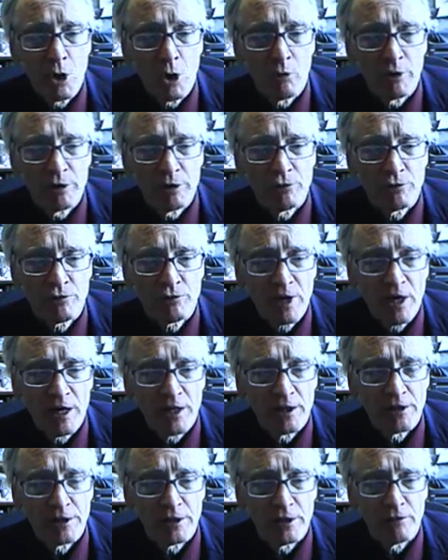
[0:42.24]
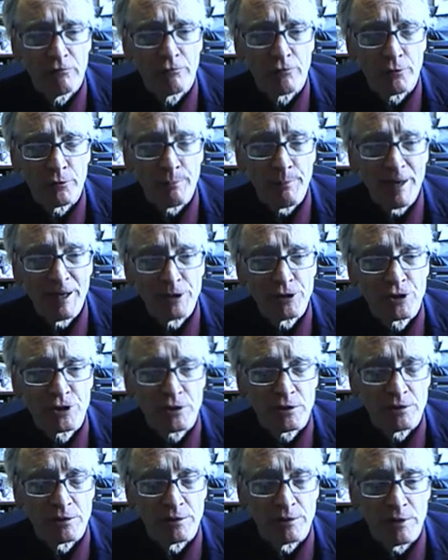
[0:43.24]
inside
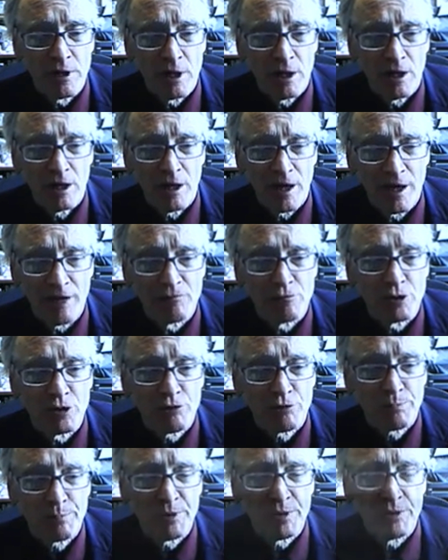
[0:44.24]
information. I've just been